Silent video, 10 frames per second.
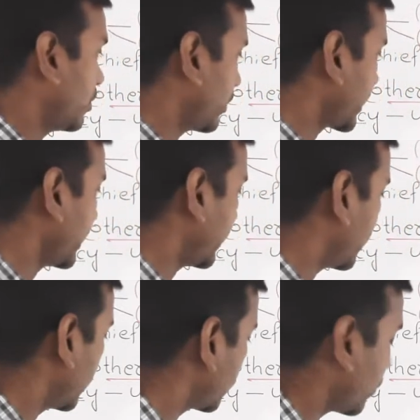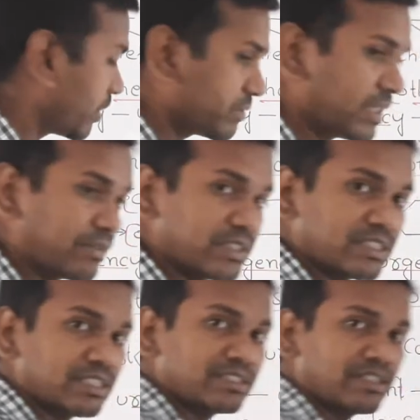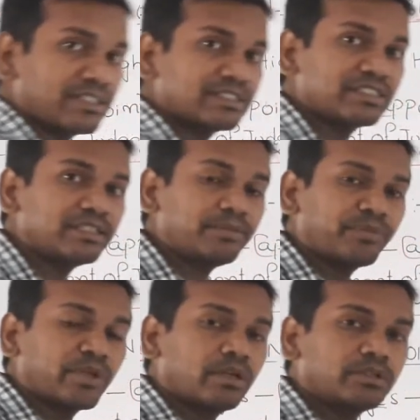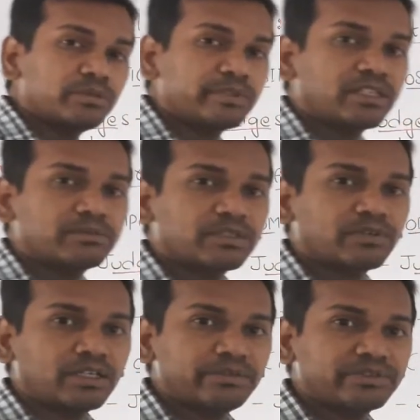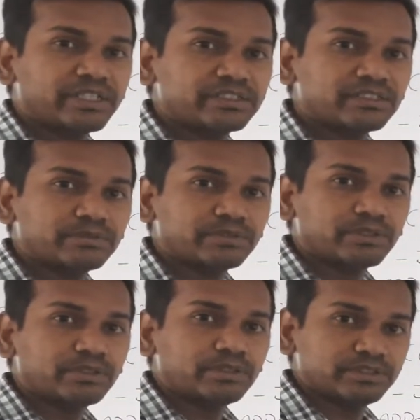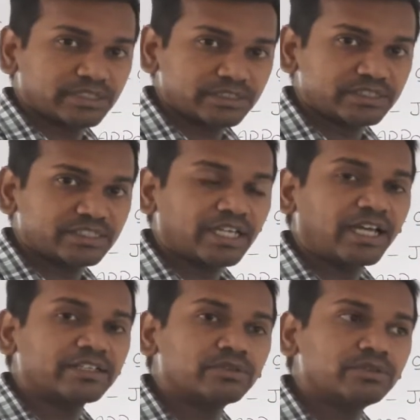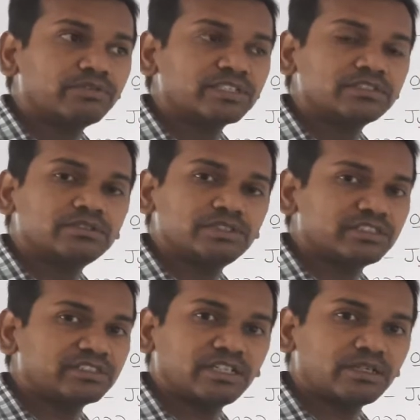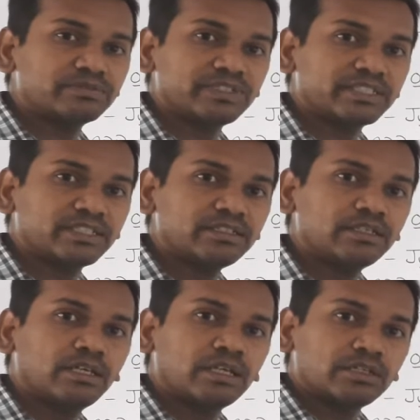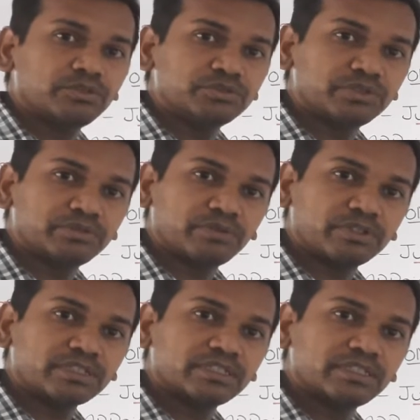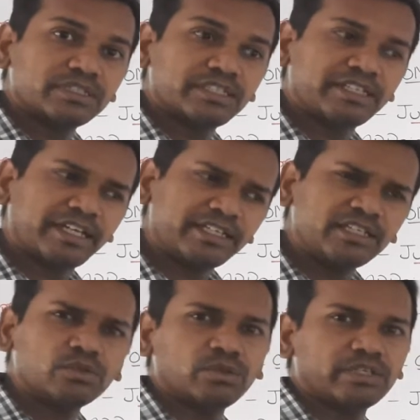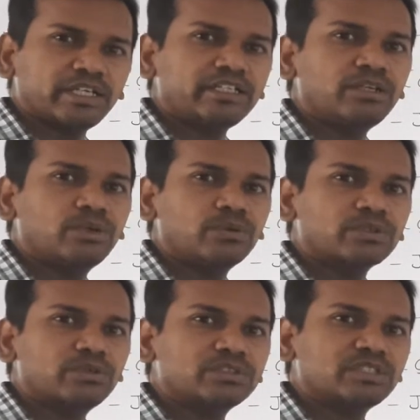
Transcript: Okay, so what we have discussed, students, here, to become the qualification for judge in the High Court, first, citizen of India, you should work in any court, any lower court.